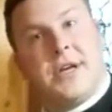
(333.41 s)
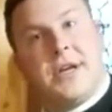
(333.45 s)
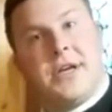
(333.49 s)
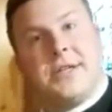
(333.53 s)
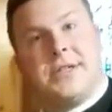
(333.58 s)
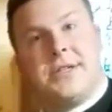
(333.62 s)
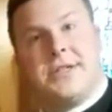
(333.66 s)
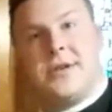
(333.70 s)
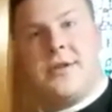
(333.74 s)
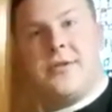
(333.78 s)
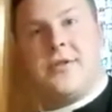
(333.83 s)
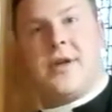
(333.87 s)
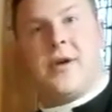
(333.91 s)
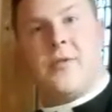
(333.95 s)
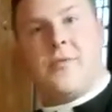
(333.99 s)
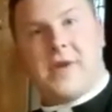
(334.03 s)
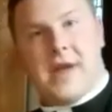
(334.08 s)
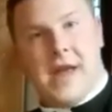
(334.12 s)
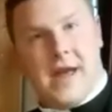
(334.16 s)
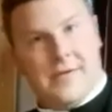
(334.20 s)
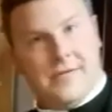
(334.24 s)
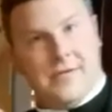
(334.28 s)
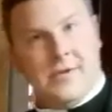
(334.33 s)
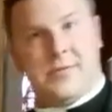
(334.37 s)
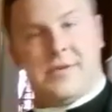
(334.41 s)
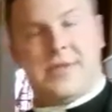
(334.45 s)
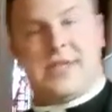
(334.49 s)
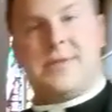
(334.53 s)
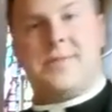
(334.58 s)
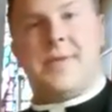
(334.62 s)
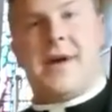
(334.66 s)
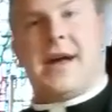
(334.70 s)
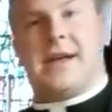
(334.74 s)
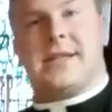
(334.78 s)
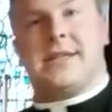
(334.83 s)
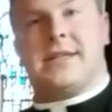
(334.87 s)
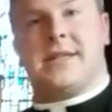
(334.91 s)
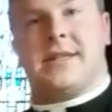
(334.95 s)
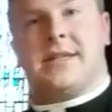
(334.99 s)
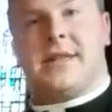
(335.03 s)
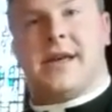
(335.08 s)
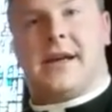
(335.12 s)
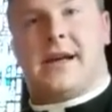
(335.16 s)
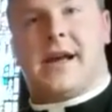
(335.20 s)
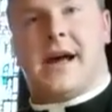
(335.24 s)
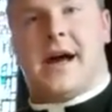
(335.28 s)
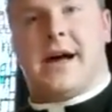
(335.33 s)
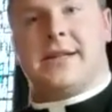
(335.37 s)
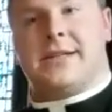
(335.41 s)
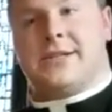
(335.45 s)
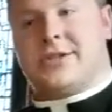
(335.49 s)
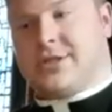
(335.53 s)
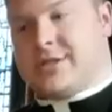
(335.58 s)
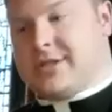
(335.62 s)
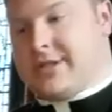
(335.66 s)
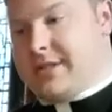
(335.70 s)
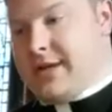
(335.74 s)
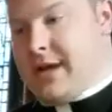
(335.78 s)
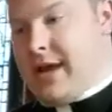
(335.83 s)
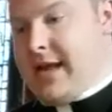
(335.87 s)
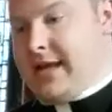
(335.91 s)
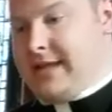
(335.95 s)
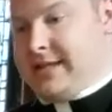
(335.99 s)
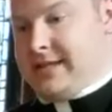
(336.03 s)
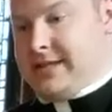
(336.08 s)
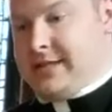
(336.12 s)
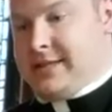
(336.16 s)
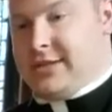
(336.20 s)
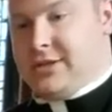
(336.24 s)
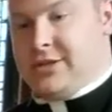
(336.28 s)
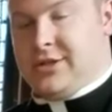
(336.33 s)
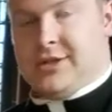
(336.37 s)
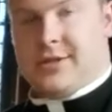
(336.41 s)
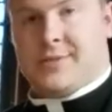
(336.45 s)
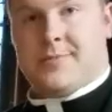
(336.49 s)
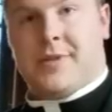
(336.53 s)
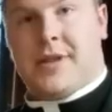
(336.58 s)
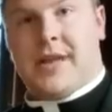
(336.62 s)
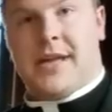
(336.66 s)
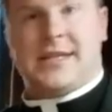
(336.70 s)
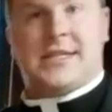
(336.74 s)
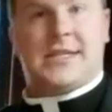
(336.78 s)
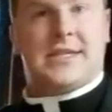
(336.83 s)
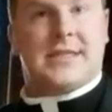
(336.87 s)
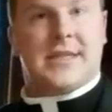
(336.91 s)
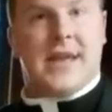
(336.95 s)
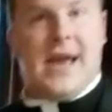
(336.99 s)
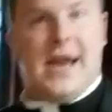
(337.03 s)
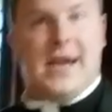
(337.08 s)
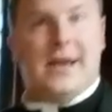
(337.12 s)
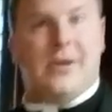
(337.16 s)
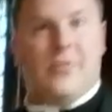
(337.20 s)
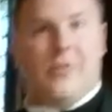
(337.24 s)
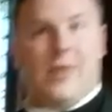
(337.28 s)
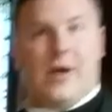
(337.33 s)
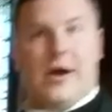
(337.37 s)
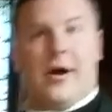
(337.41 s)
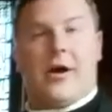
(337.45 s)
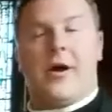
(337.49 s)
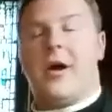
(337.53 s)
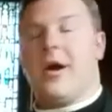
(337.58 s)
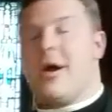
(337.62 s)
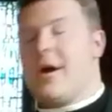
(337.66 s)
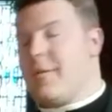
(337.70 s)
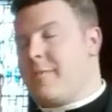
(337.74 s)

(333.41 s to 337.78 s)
so that we have the respect that God just isn't just placed anywhere,